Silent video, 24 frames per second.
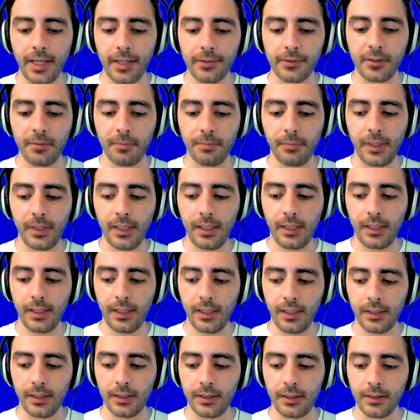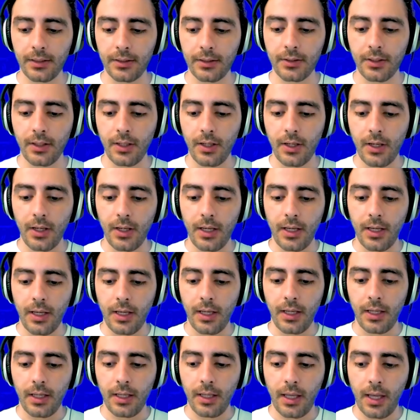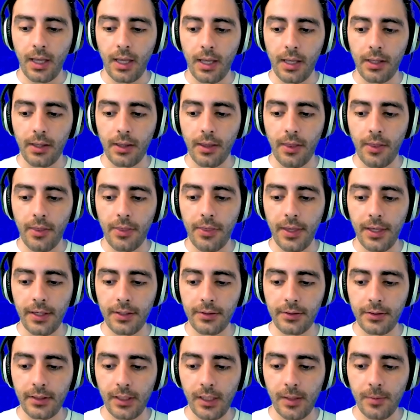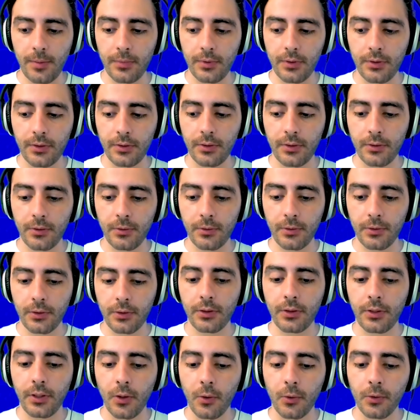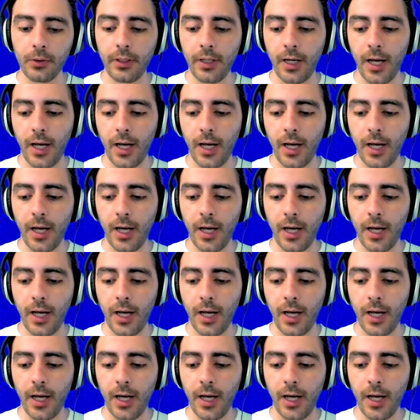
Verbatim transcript: out to me is they seem to the only